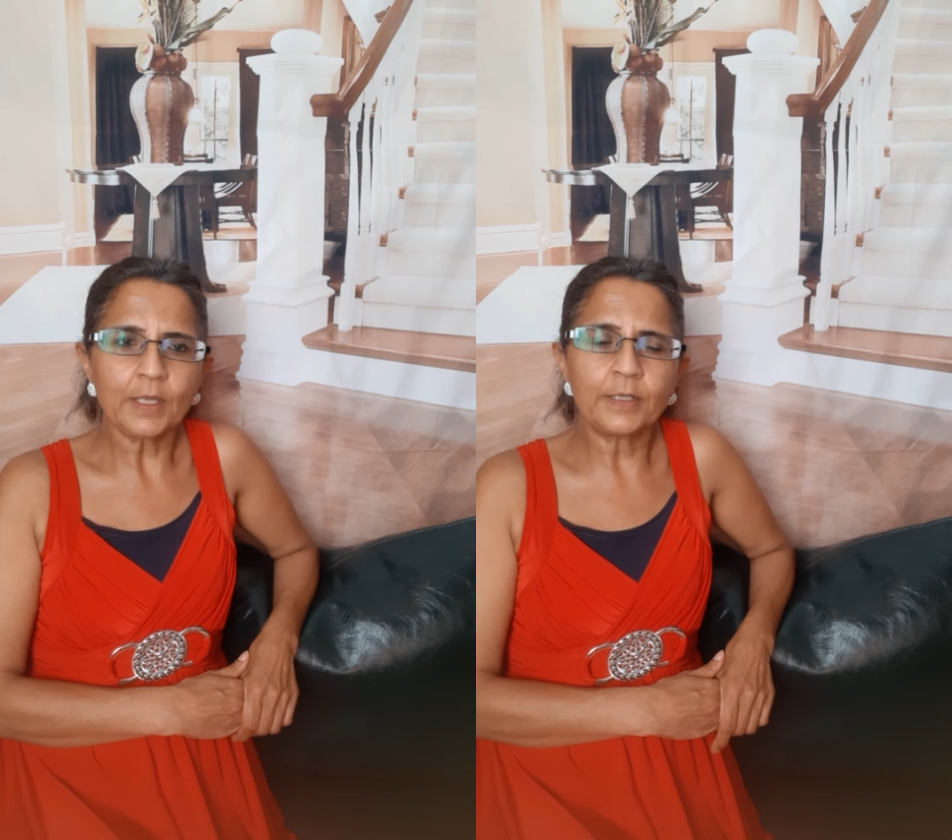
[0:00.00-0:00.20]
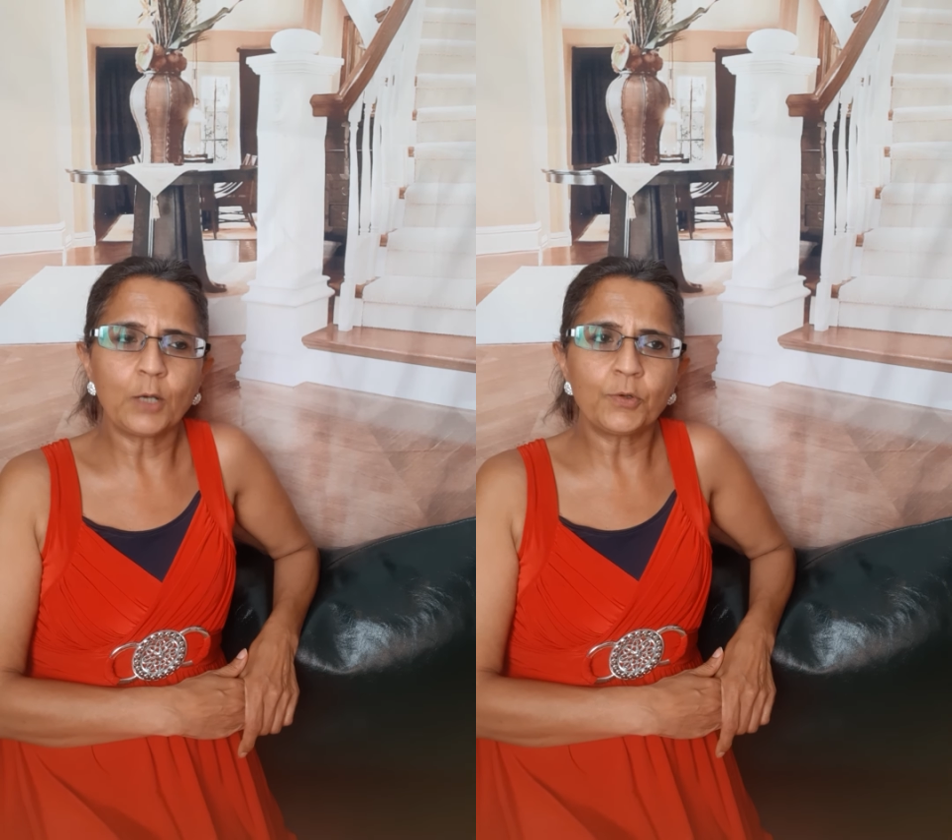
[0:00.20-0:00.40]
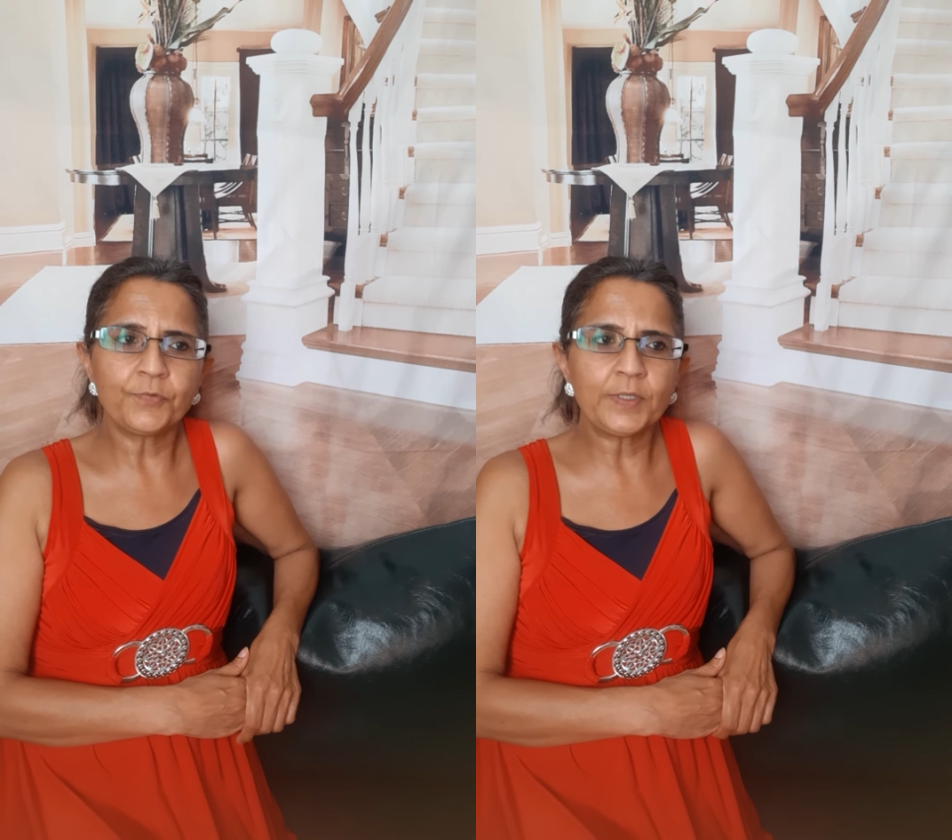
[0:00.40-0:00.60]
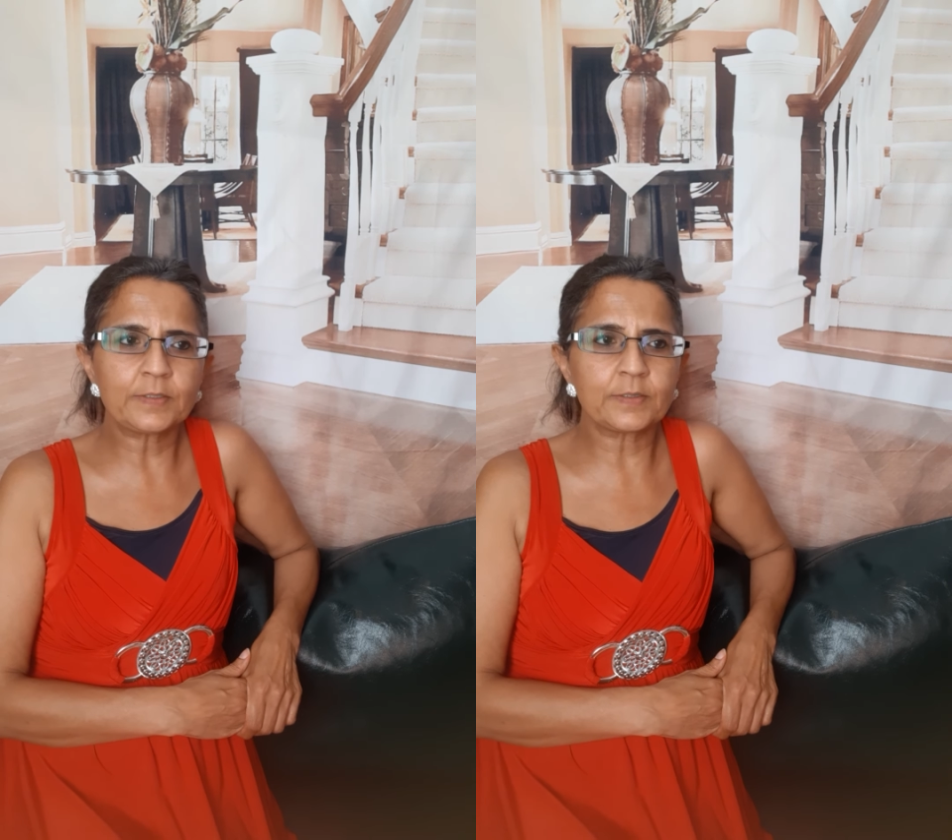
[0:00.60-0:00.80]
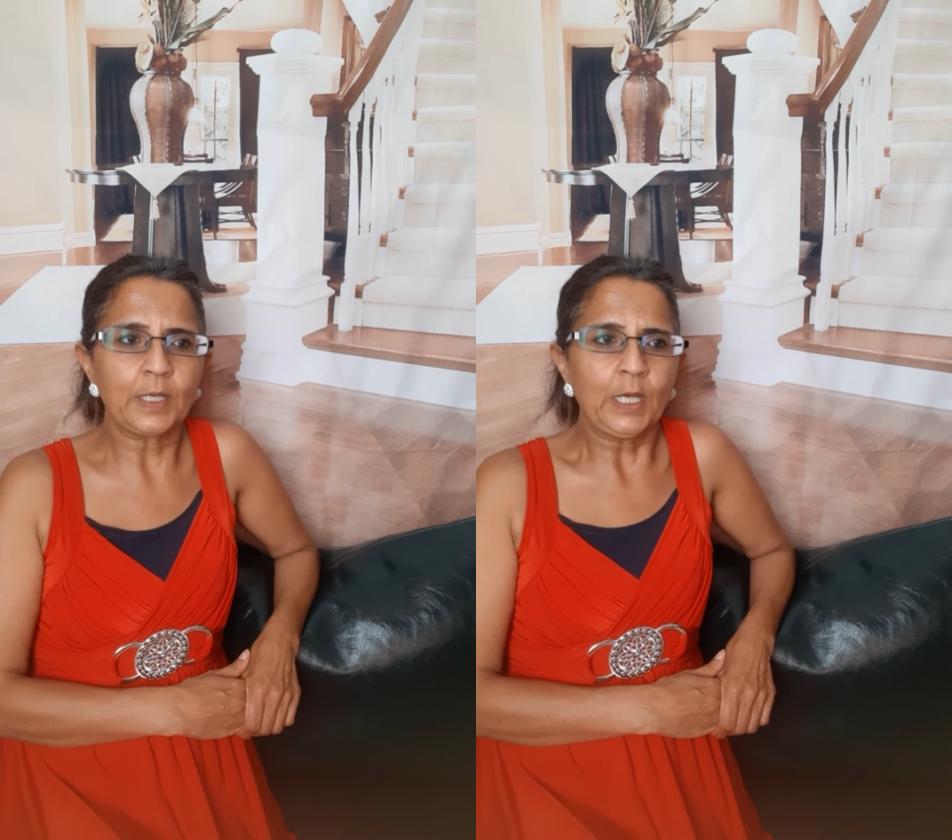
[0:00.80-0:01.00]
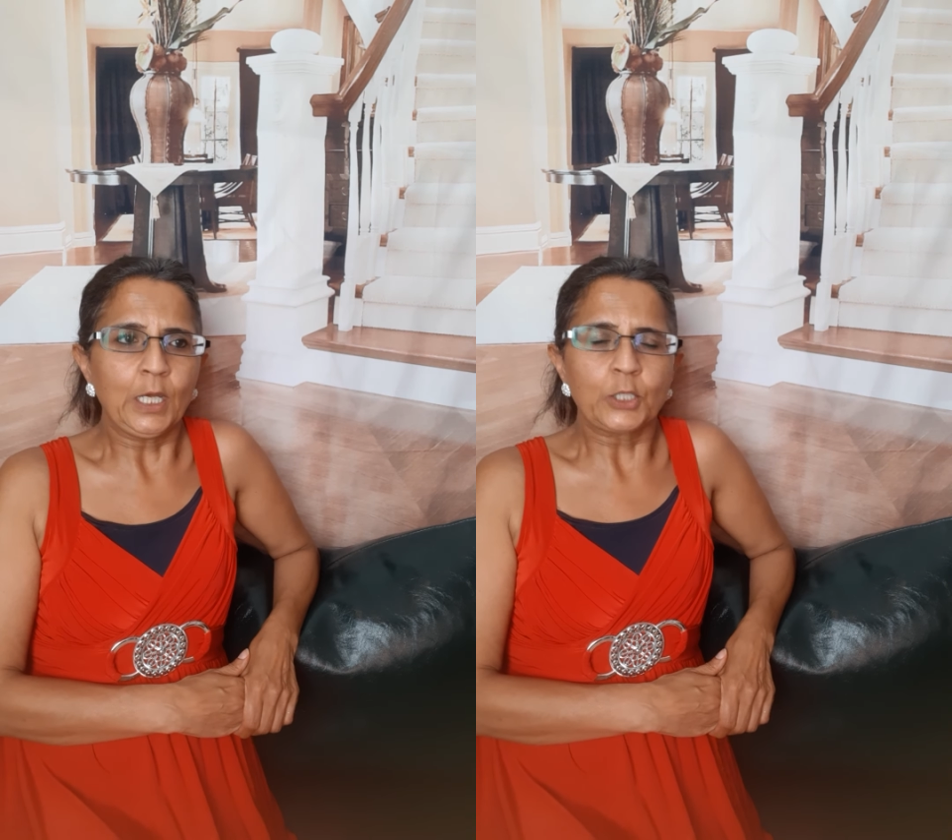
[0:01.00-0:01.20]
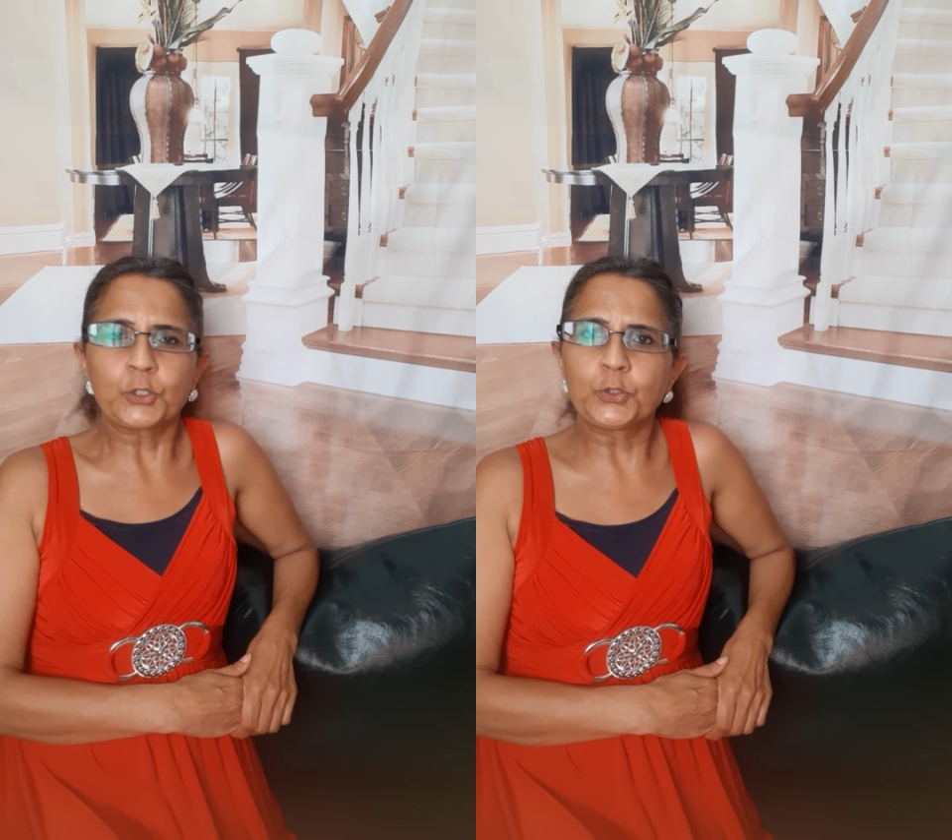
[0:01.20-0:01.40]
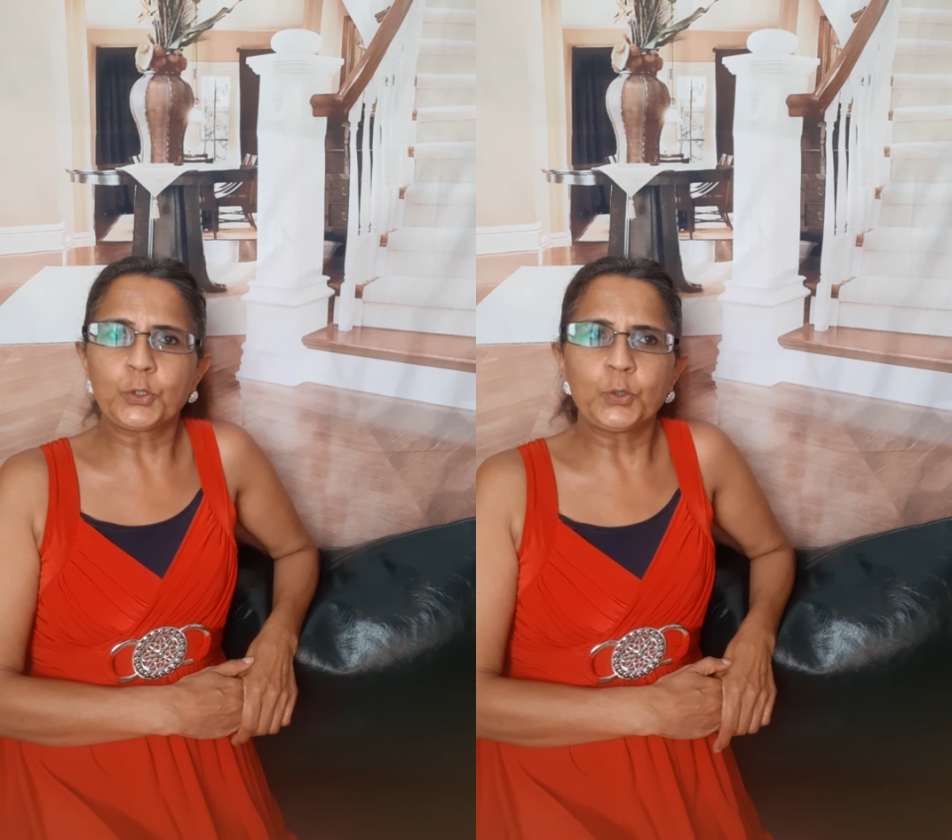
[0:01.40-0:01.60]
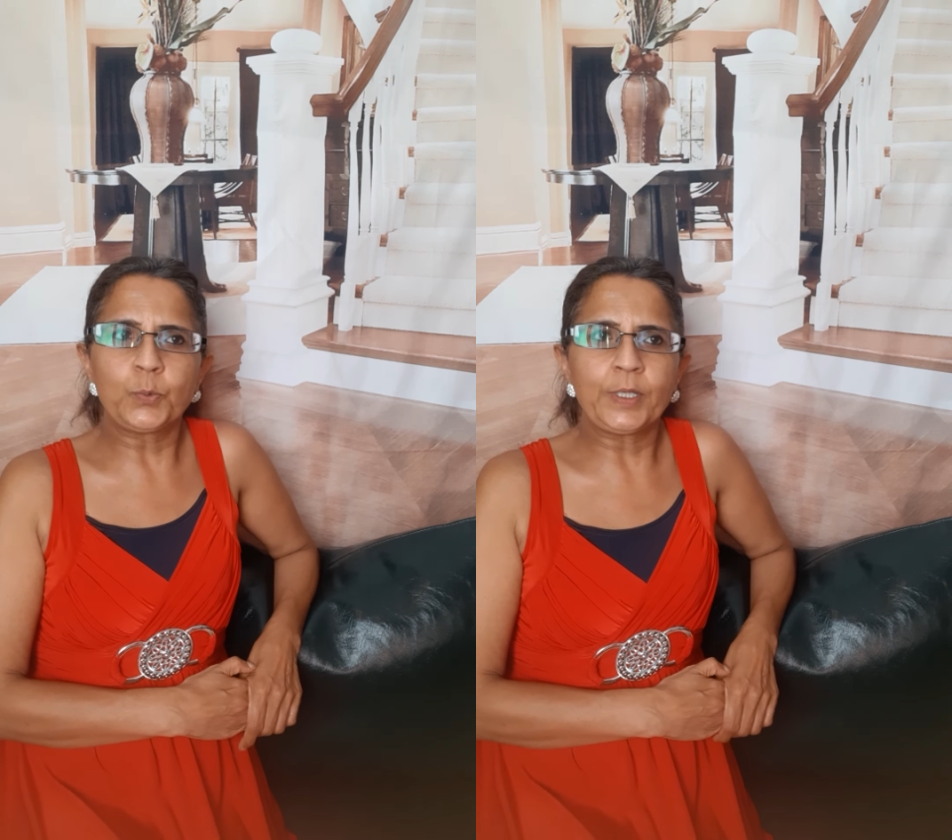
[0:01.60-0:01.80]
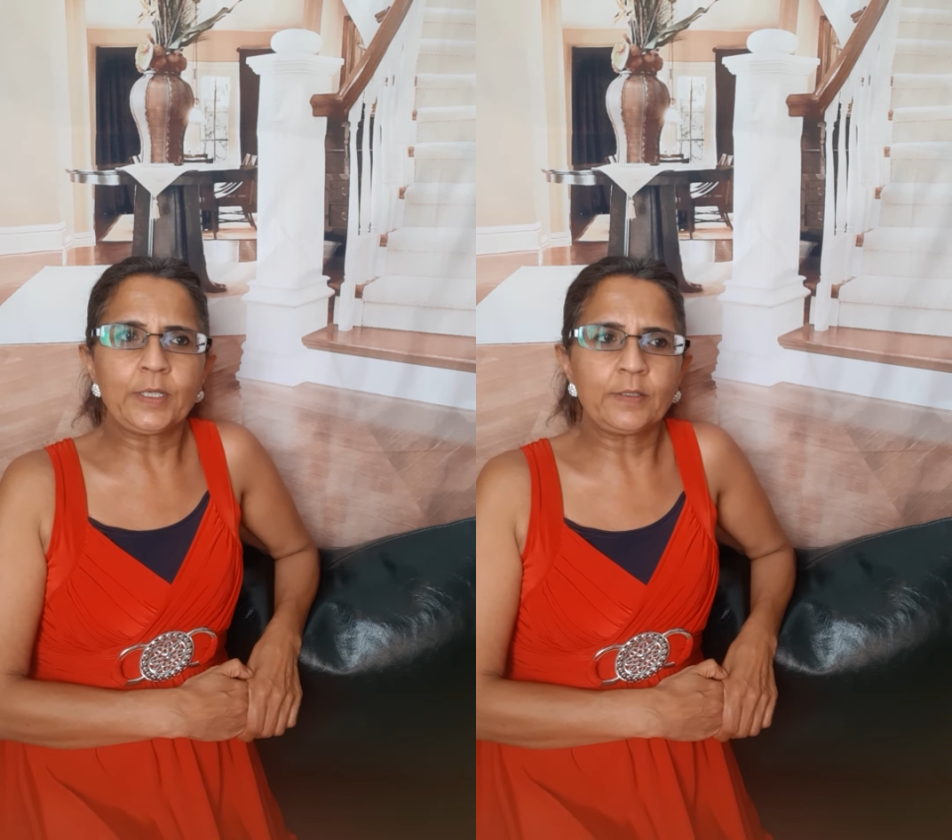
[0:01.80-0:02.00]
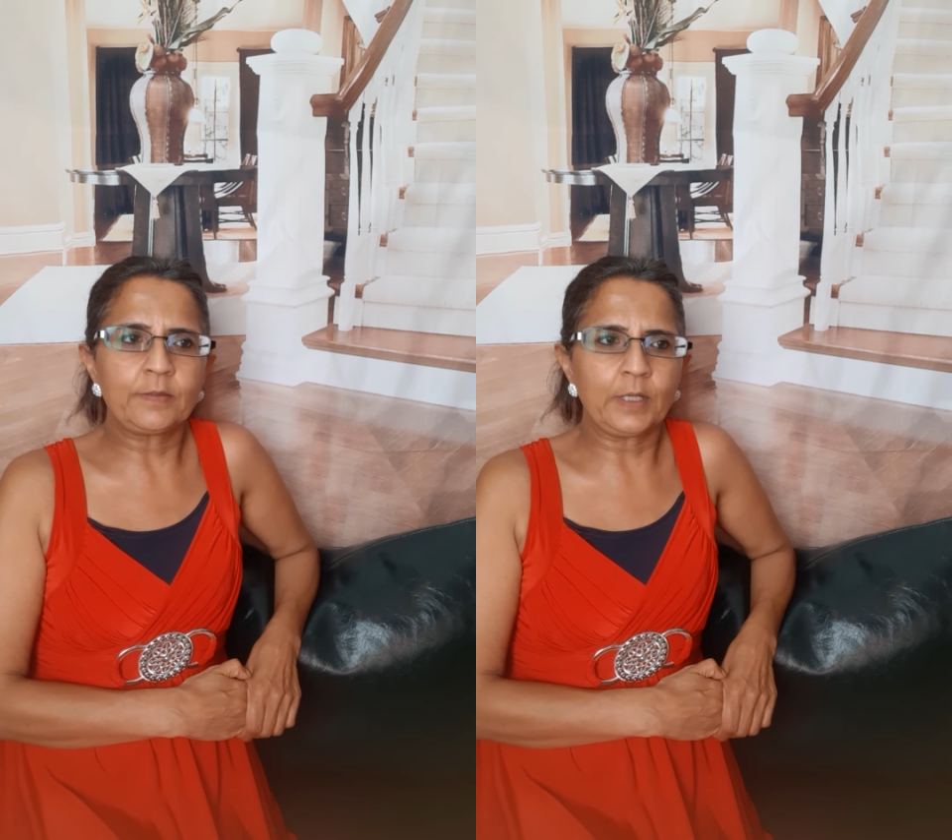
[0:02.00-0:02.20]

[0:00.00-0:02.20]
Now, if it's to do with